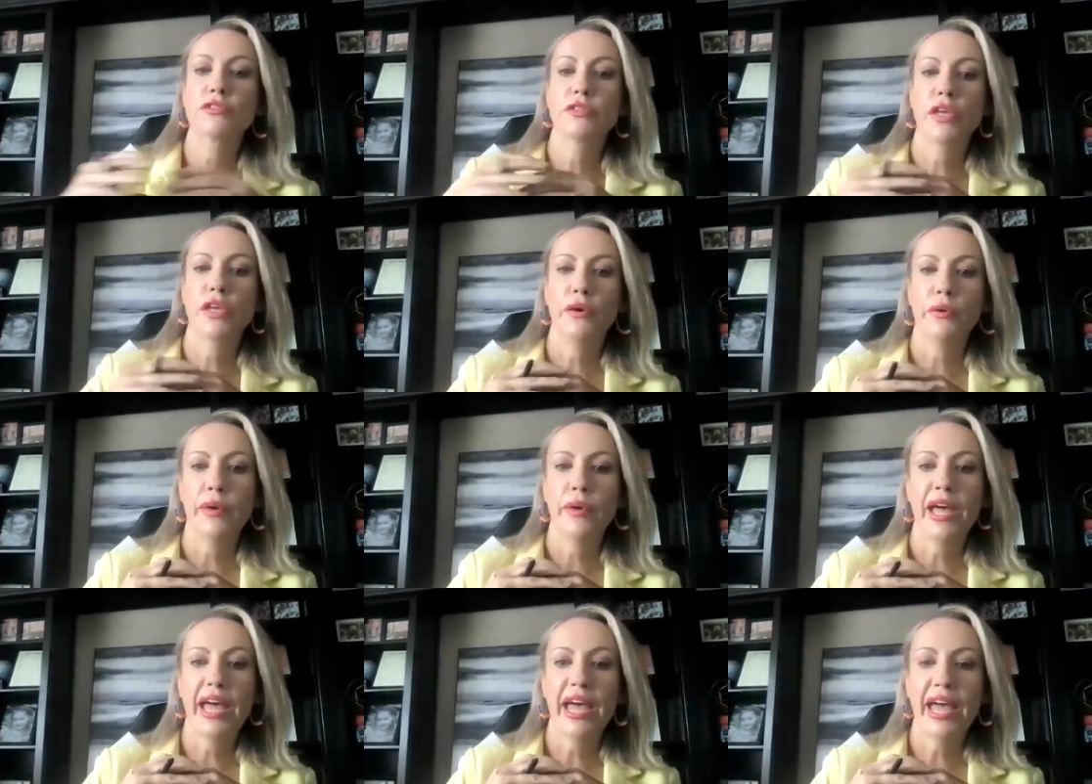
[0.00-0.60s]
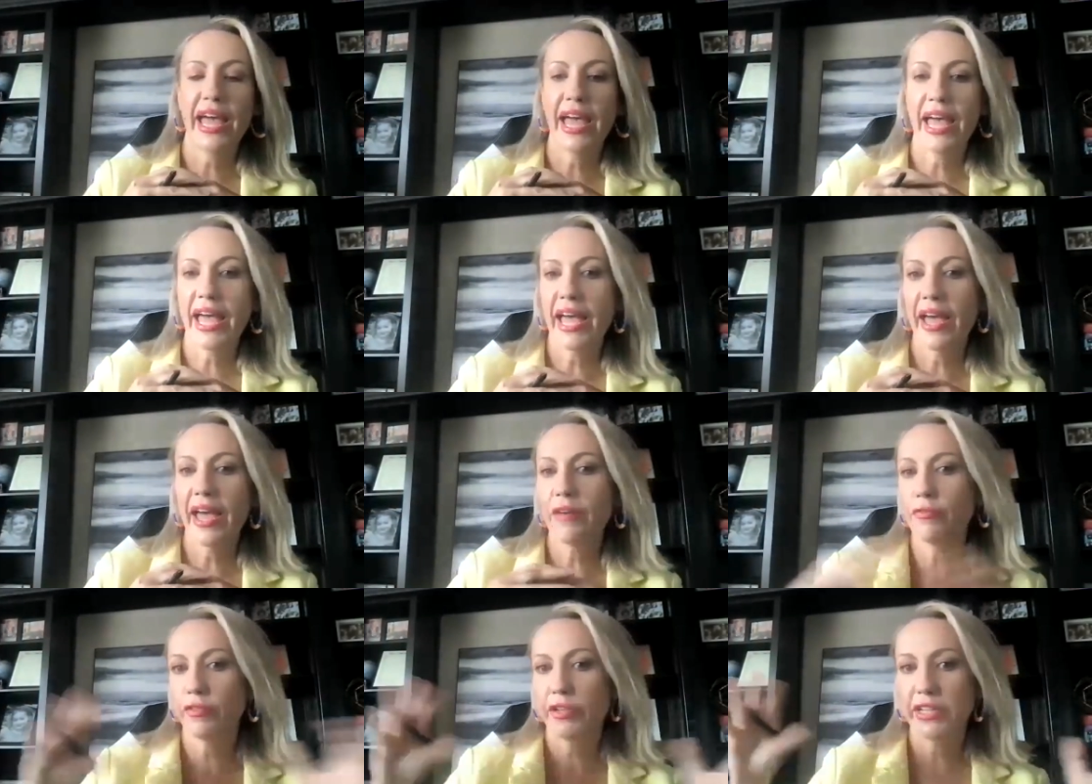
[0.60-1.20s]
So
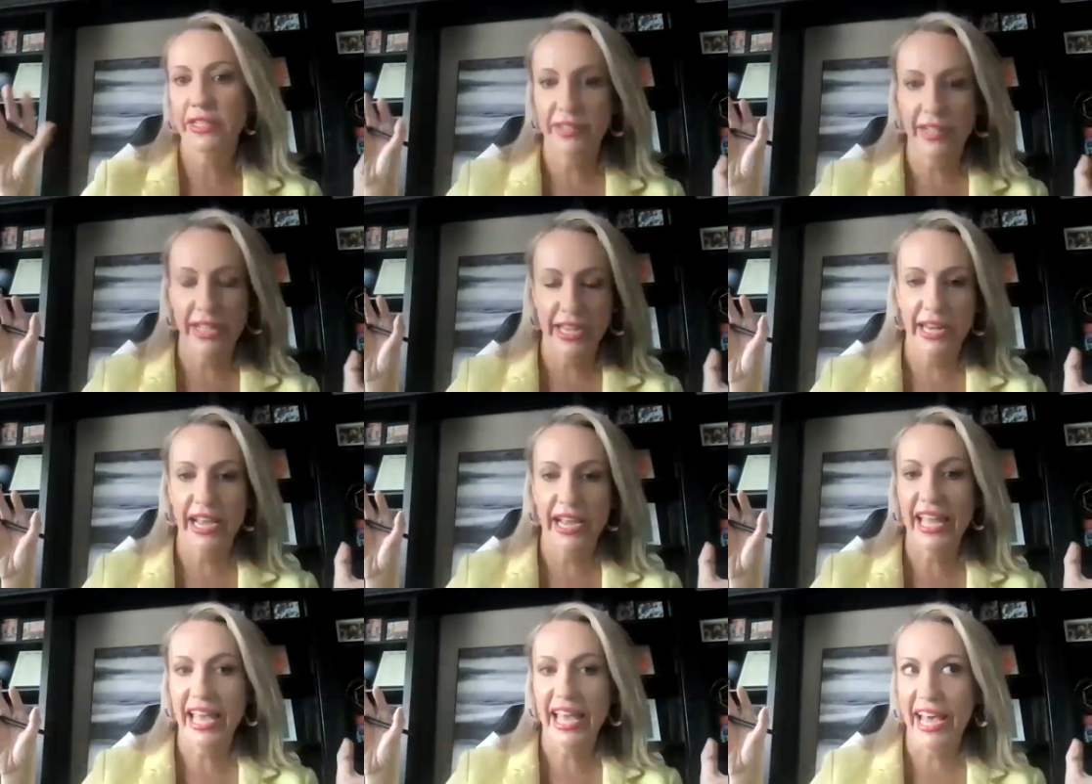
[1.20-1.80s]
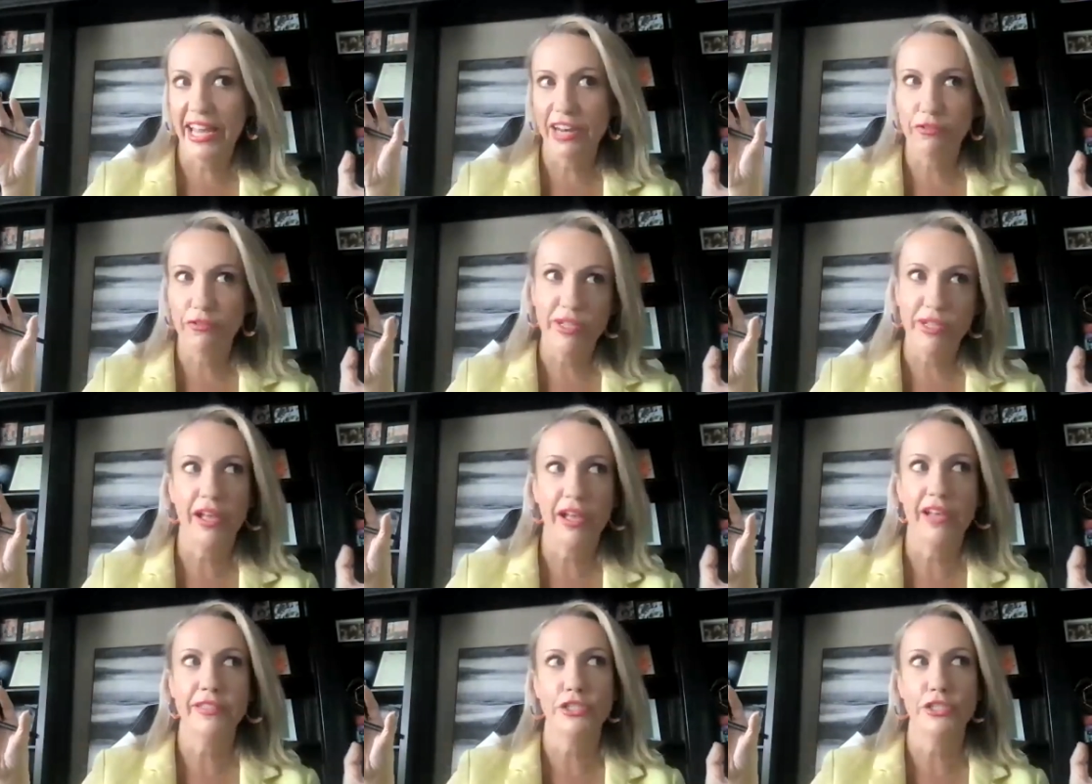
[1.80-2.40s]
every client I had, if we
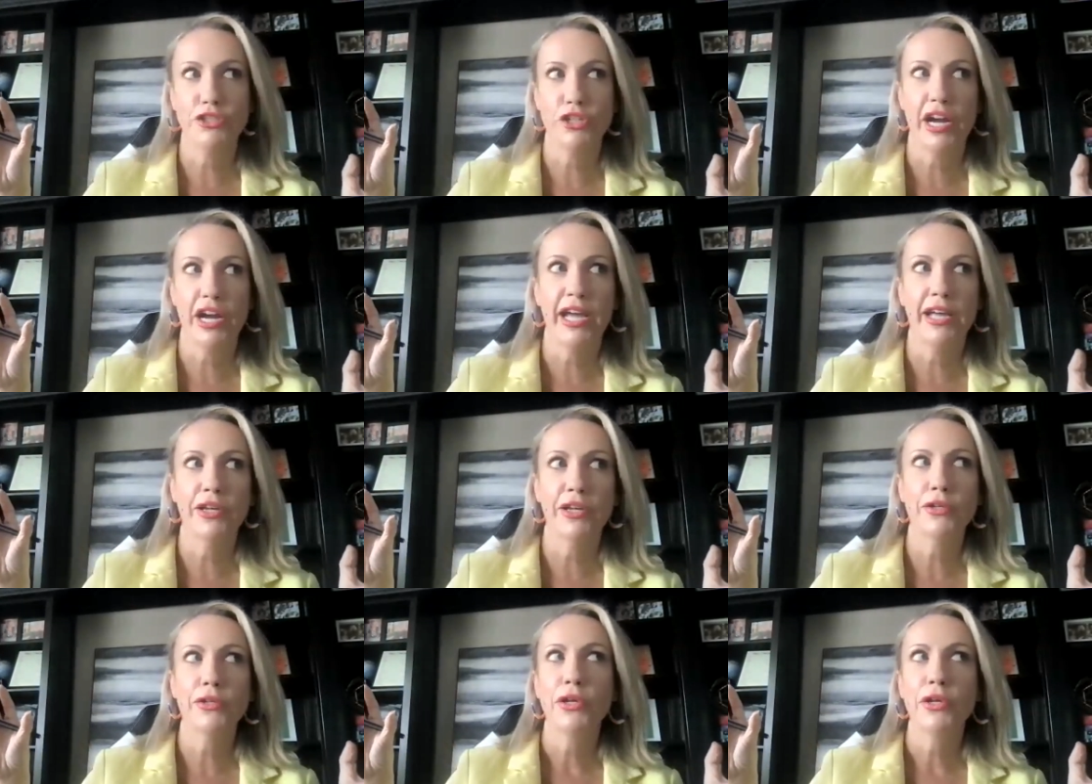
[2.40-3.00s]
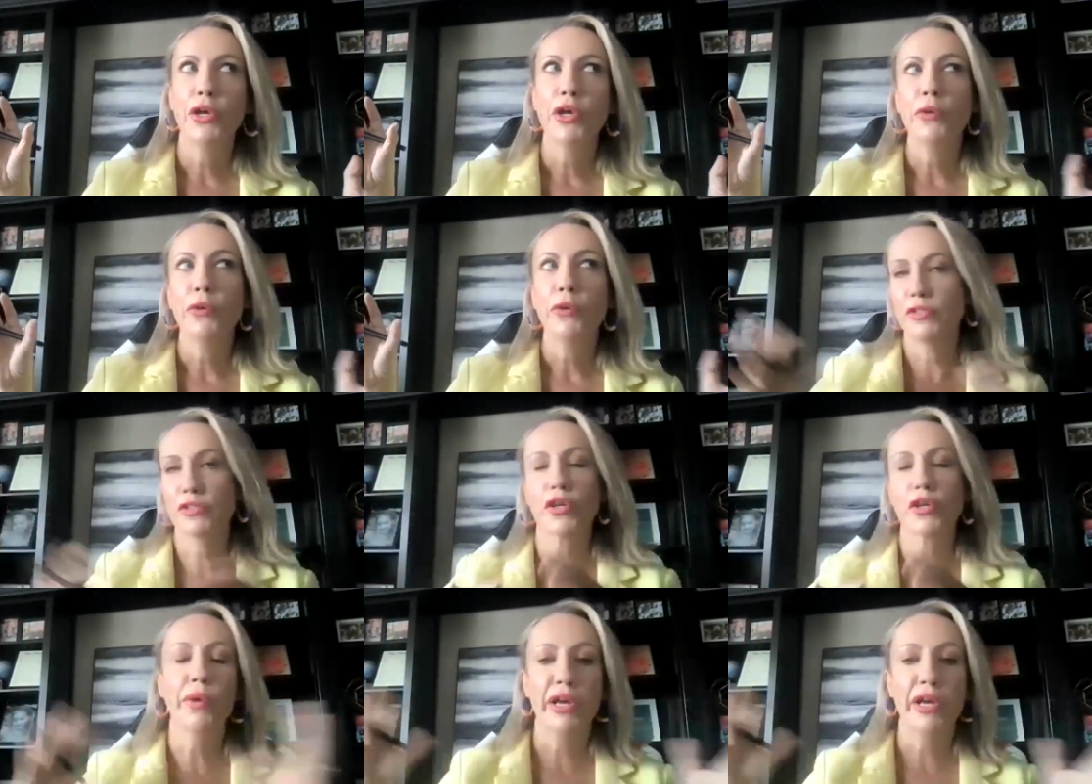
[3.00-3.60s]
lost a trial,
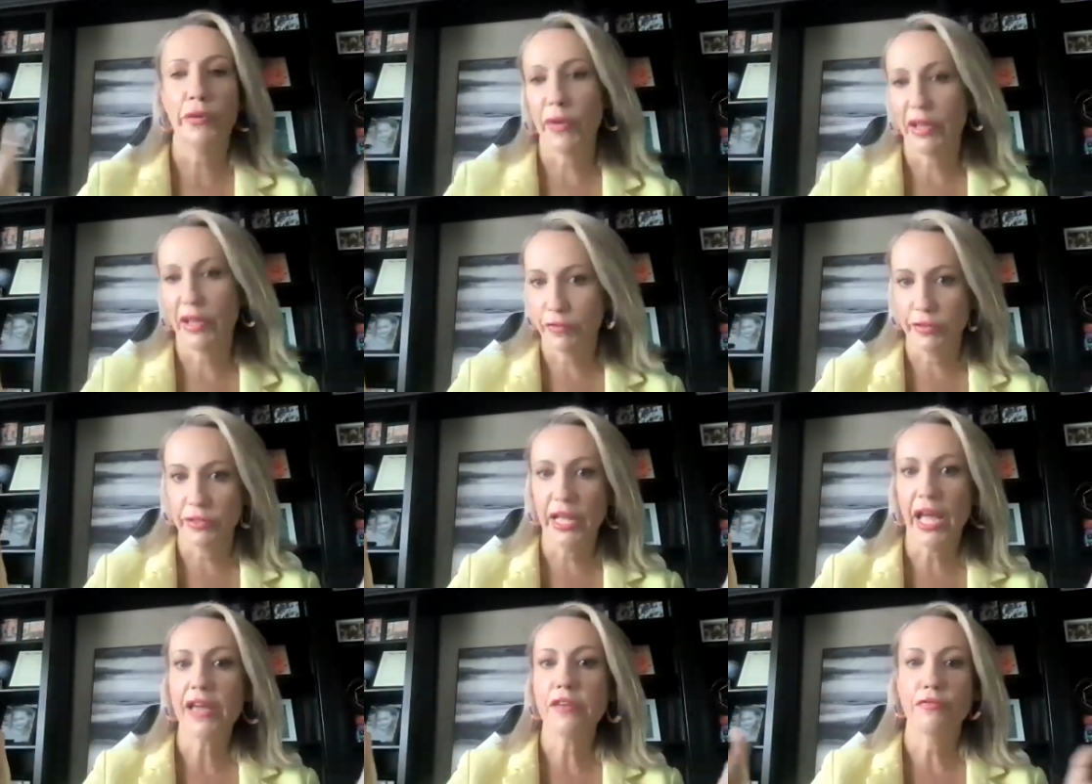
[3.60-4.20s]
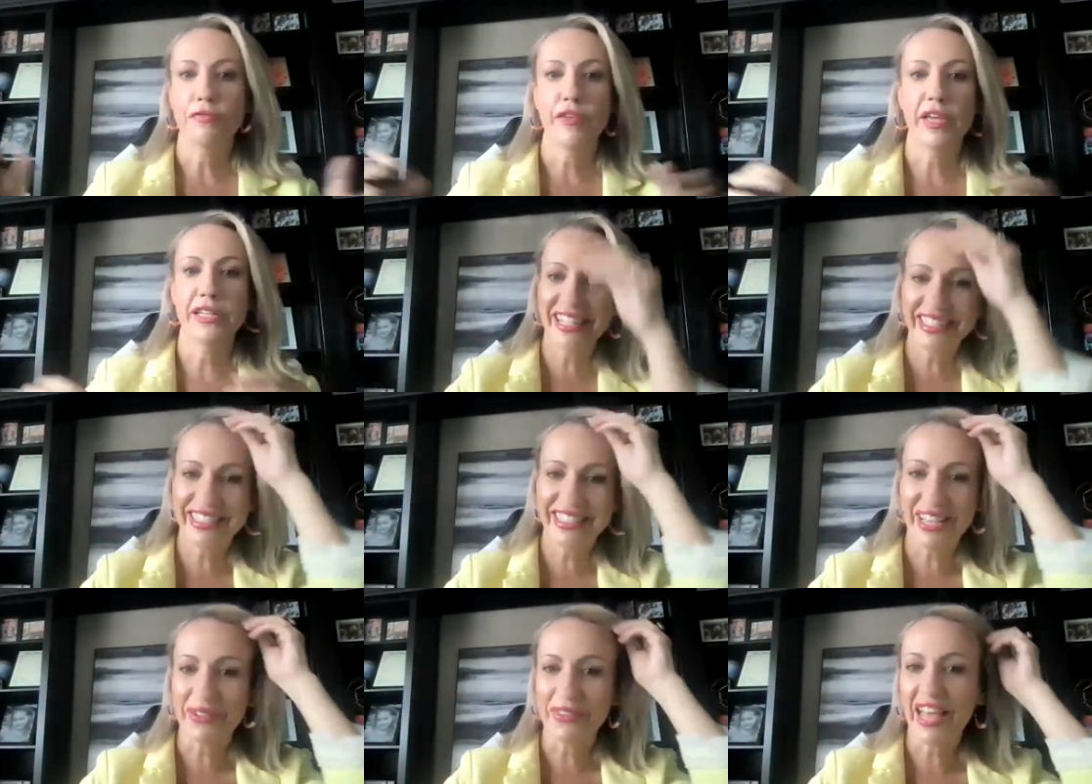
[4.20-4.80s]
was going away for life. And
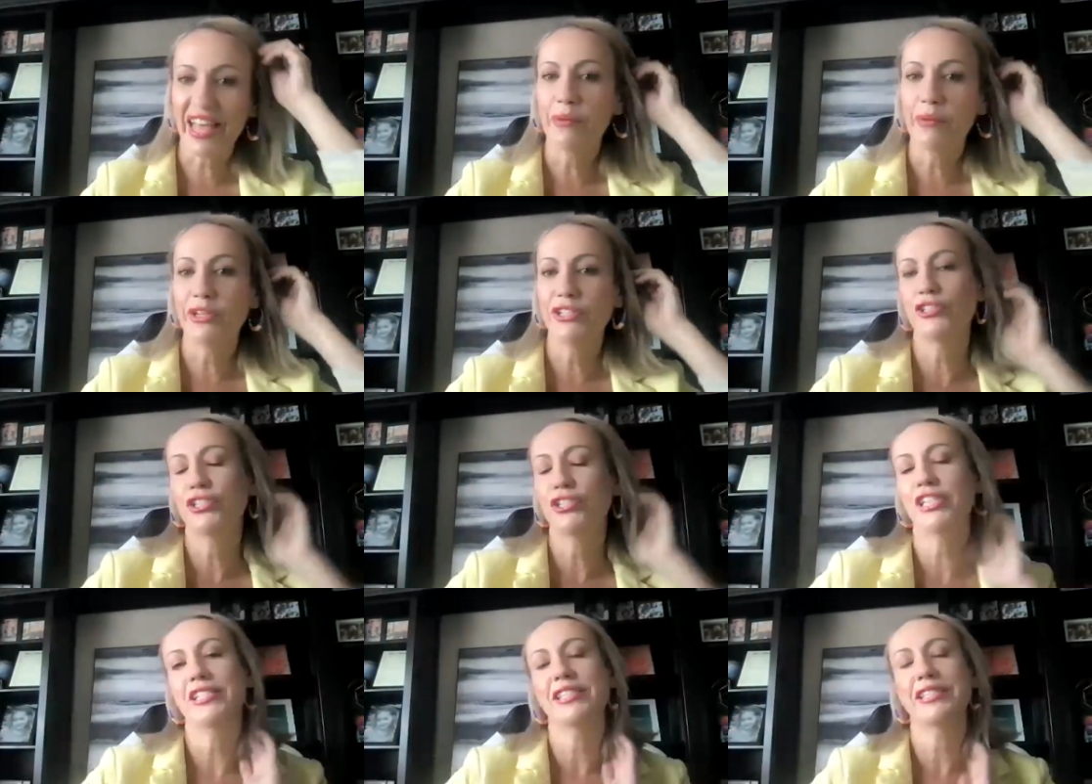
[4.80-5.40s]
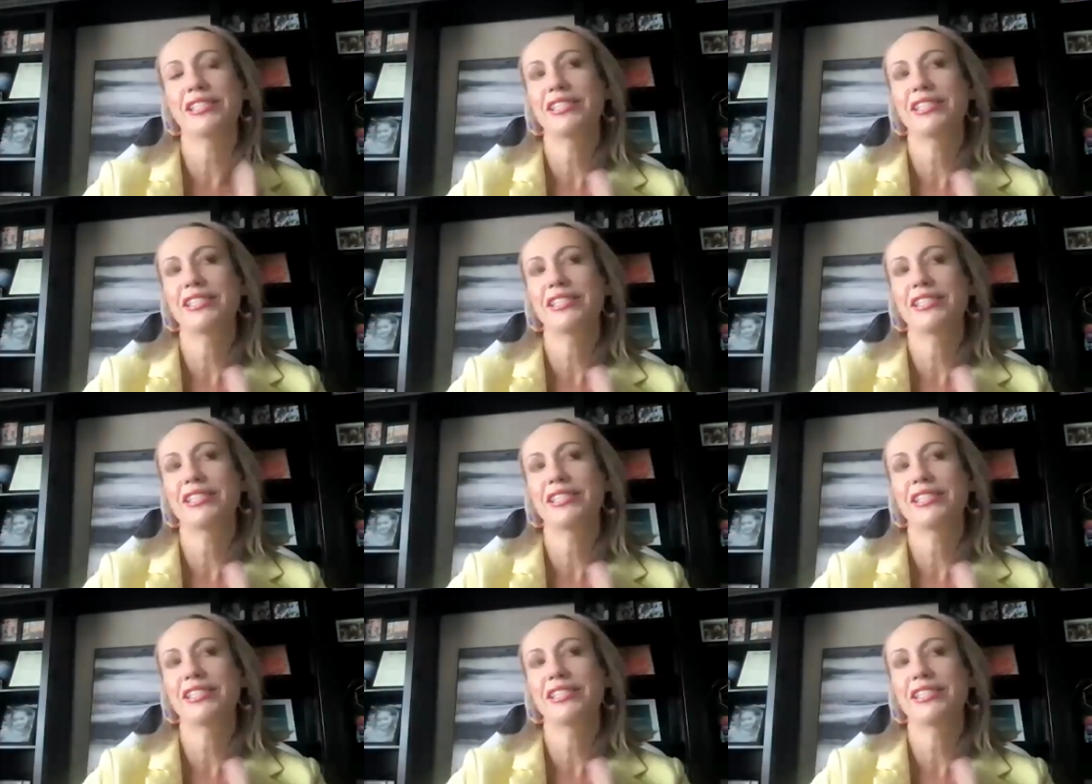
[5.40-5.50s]
so that was just,